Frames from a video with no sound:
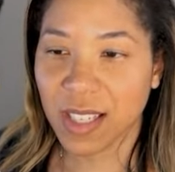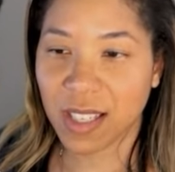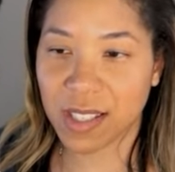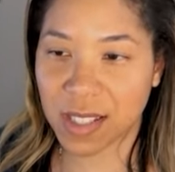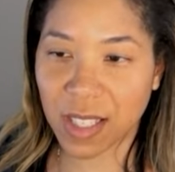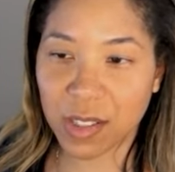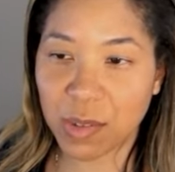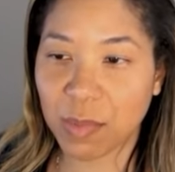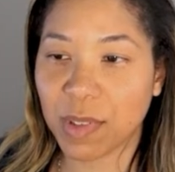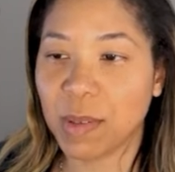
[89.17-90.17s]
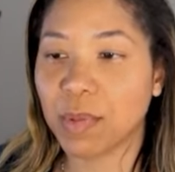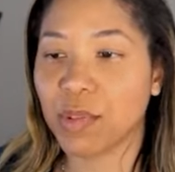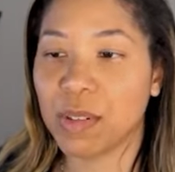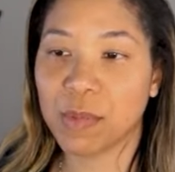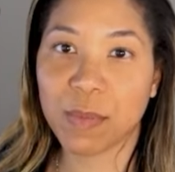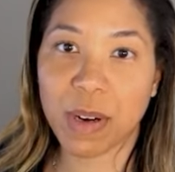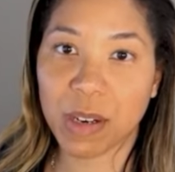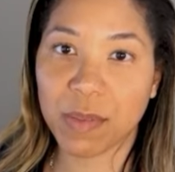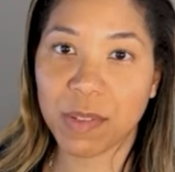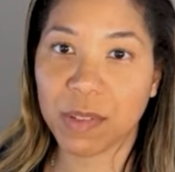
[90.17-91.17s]
Instead, you employ more
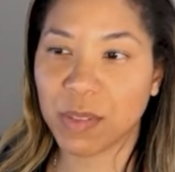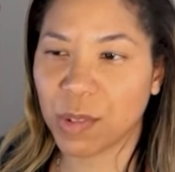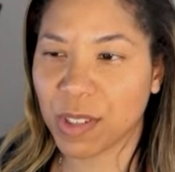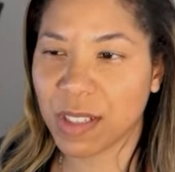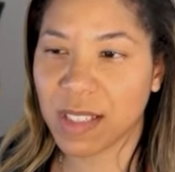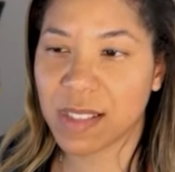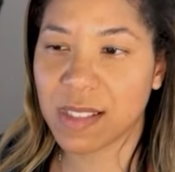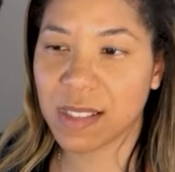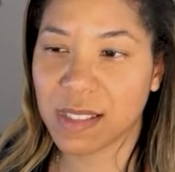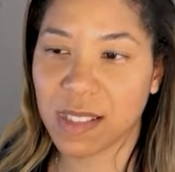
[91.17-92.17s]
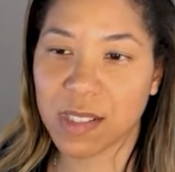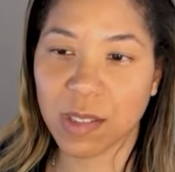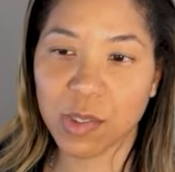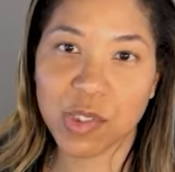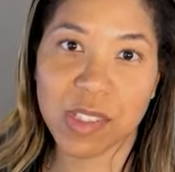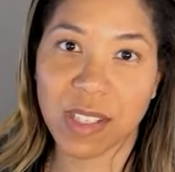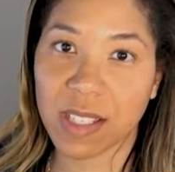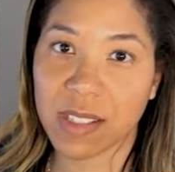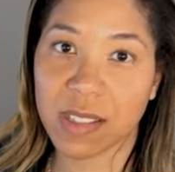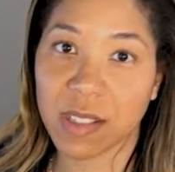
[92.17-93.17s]
powerful and organized CSS solutions like
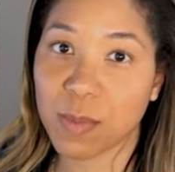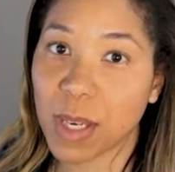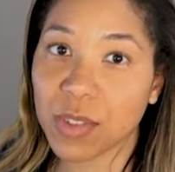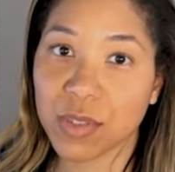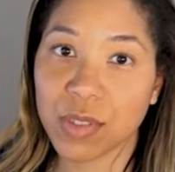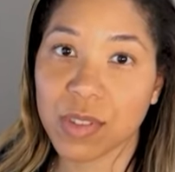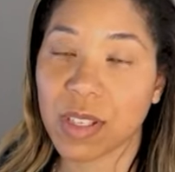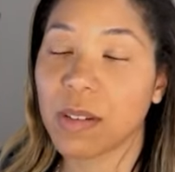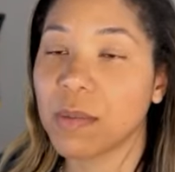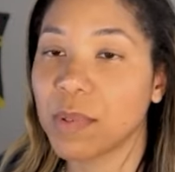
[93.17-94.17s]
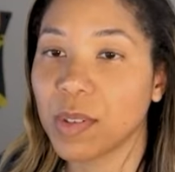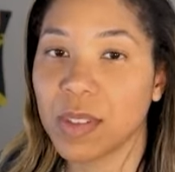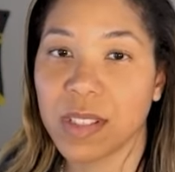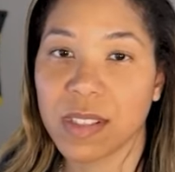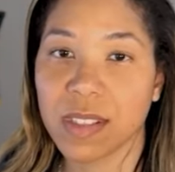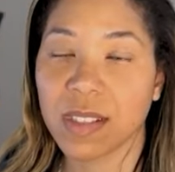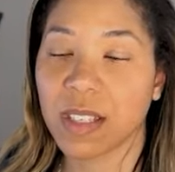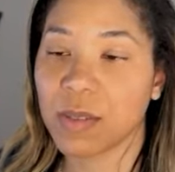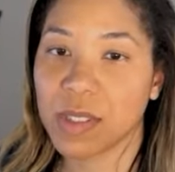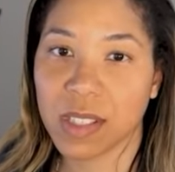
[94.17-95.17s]
CSS modules, style components,
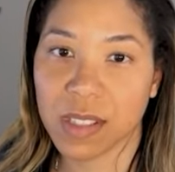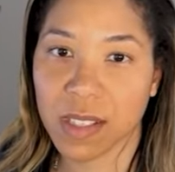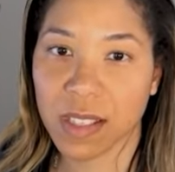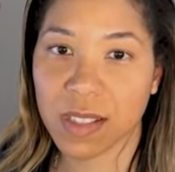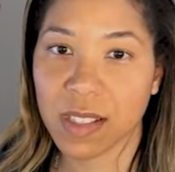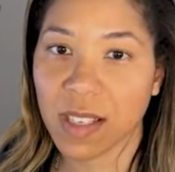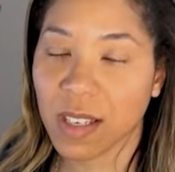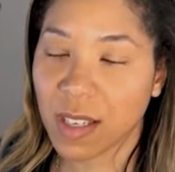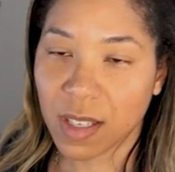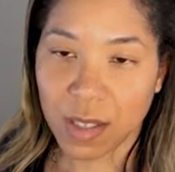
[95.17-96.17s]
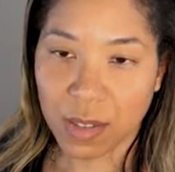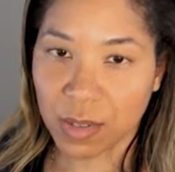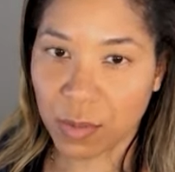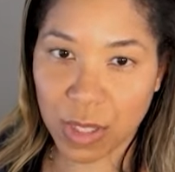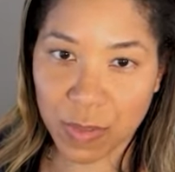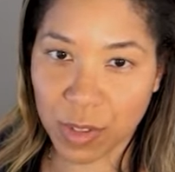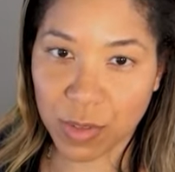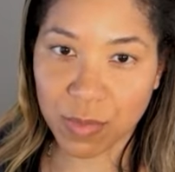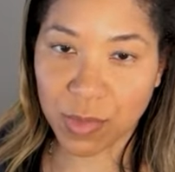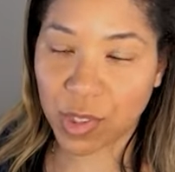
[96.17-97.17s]
tail and CSS, whatever
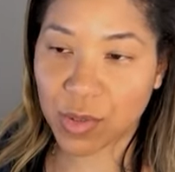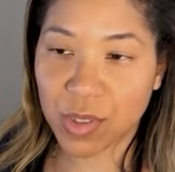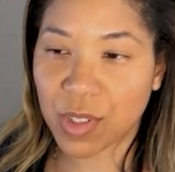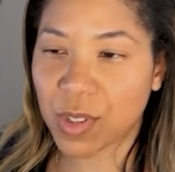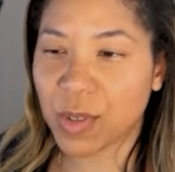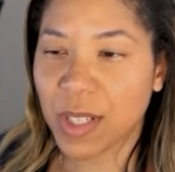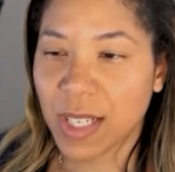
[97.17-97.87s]
you choose to do.